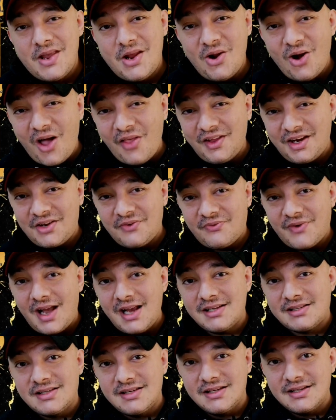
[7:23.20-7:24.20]
you know, other
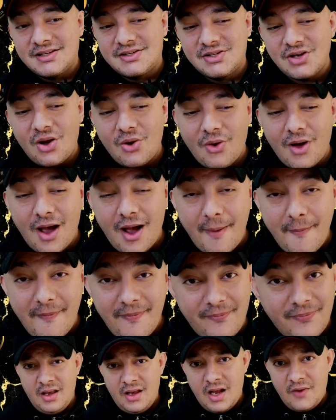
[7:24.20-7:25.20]
devices.
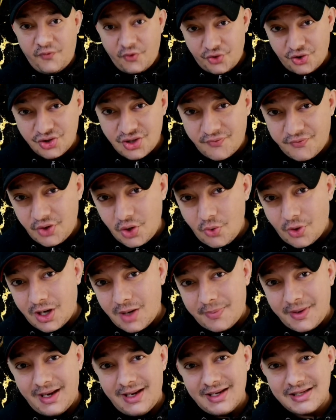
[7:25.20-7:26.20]
So for those of you who are
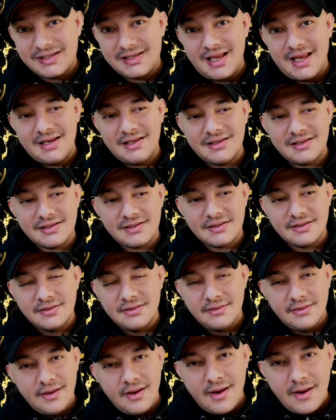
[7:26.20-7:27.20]
going to be in the stands,
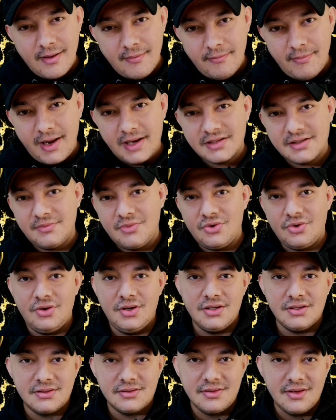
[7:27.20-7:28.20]
make some
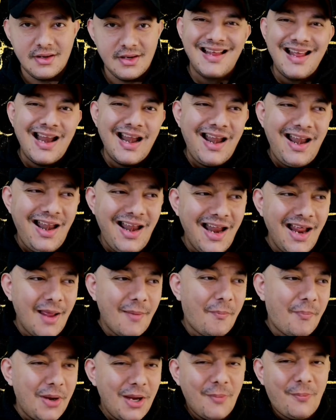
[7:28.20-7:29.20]
noise.
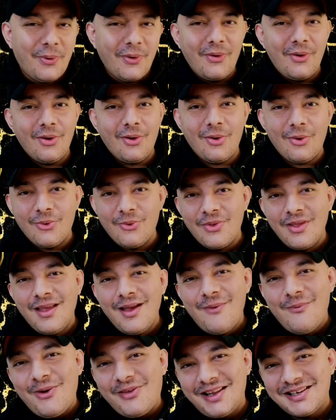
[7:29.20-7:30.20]
Let people know
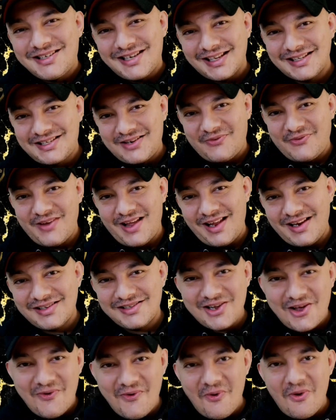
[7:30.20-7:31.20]
what the Chelsea
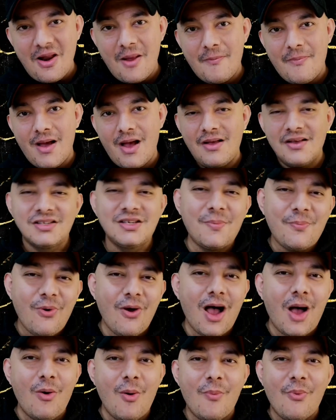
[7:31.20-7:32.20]
fans are all about.
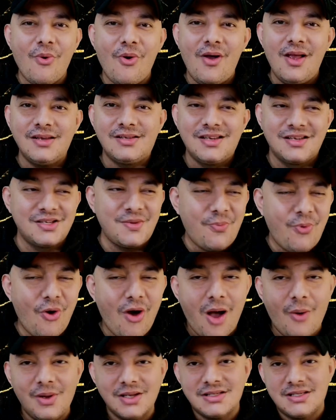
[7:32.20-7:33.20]
Support our boys.
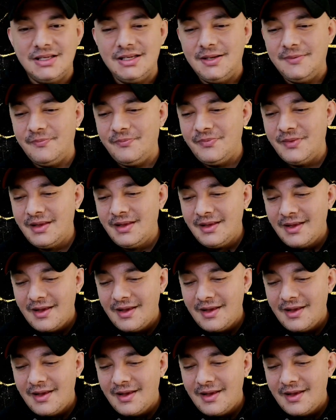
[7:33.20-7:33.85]
Support our team.